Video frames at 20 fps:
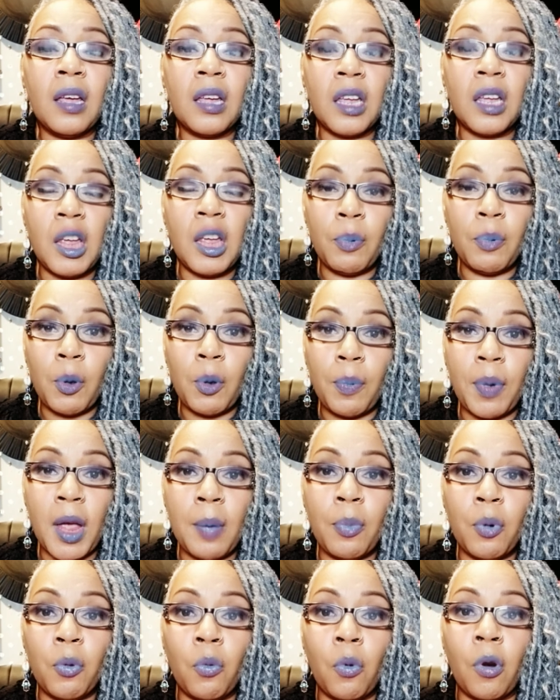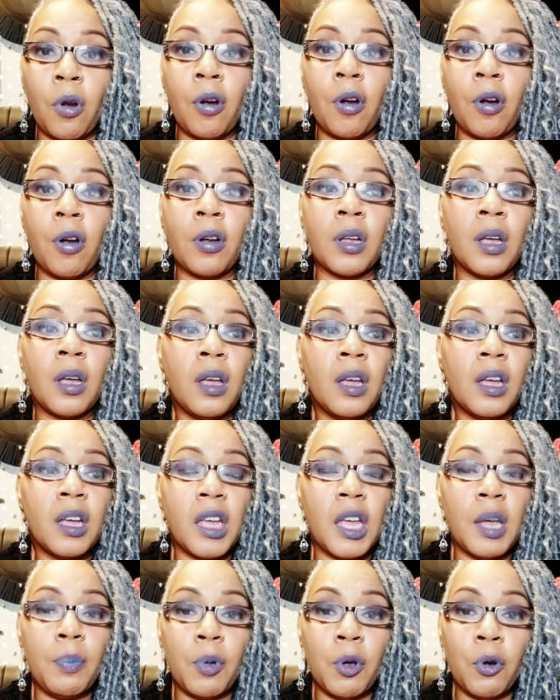keep your paperwork,
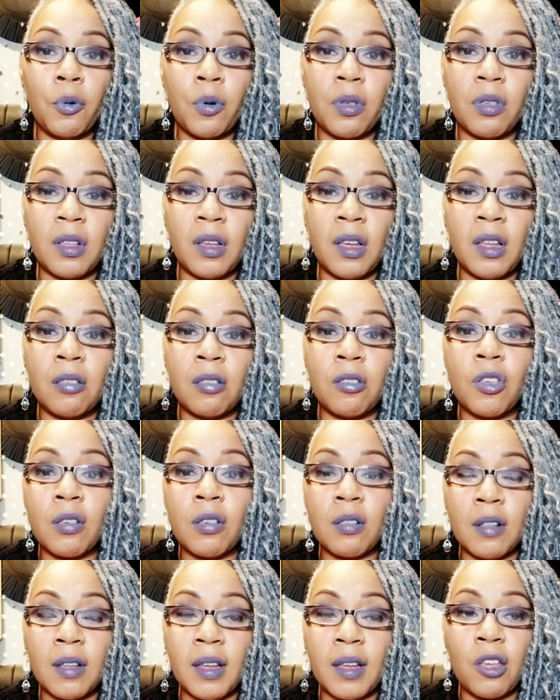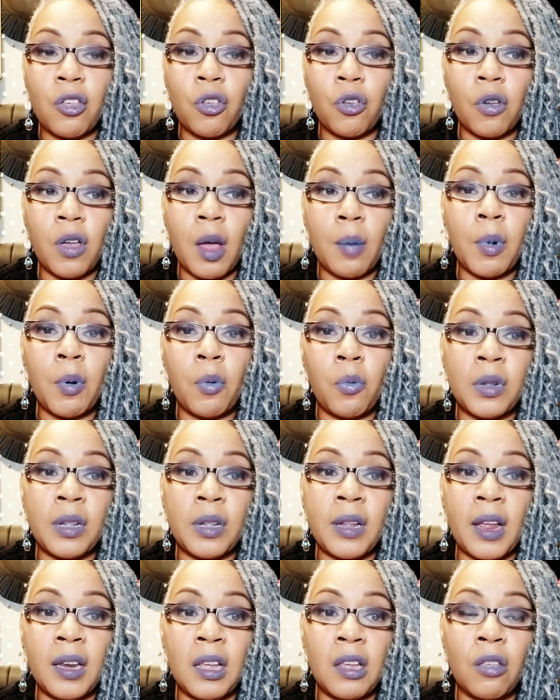keep your receipts, just in case you come up with
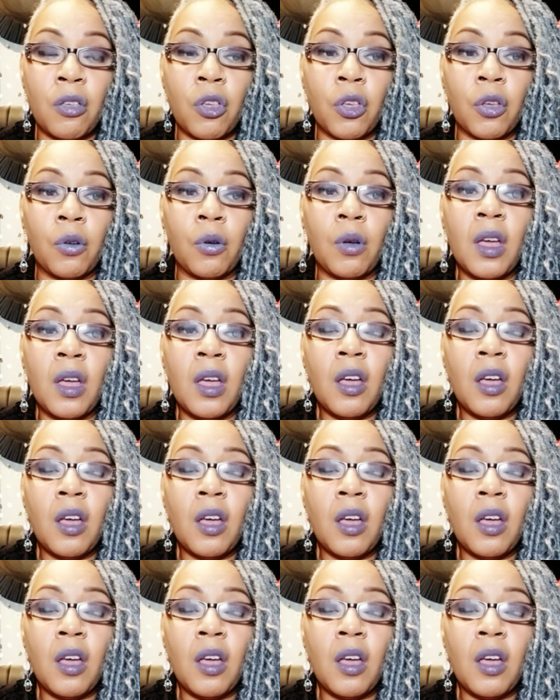that issue.